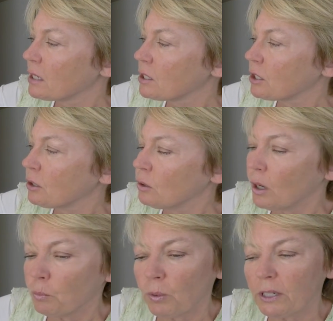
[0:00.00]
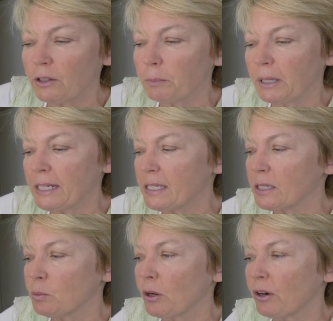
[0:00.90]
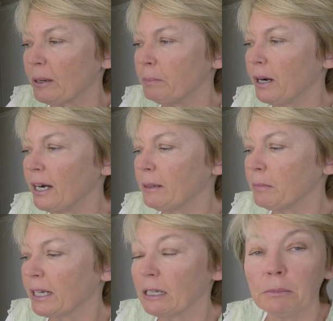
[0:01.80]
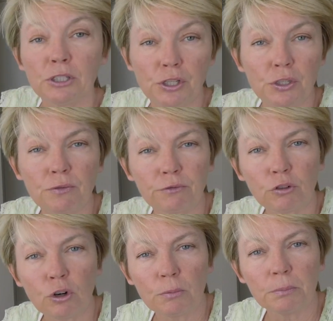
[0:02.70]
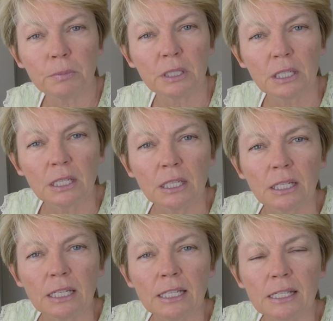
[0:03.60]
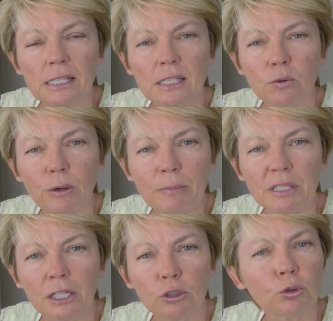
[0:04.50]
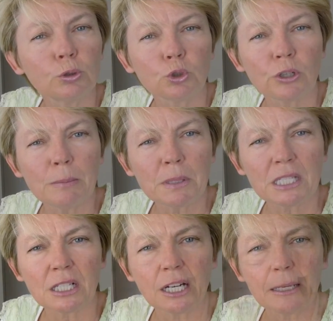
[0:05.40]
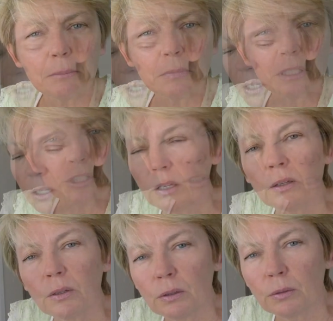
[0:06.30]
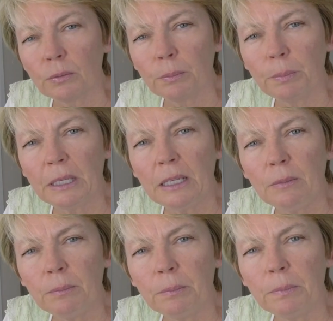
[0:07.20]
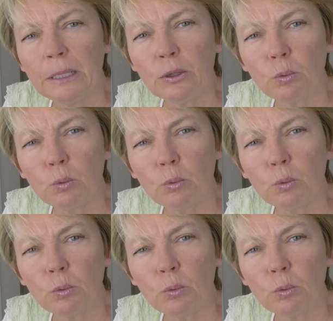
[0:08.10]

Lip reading: So one of the places where I buy my images from is a website called Dreams Time. And you be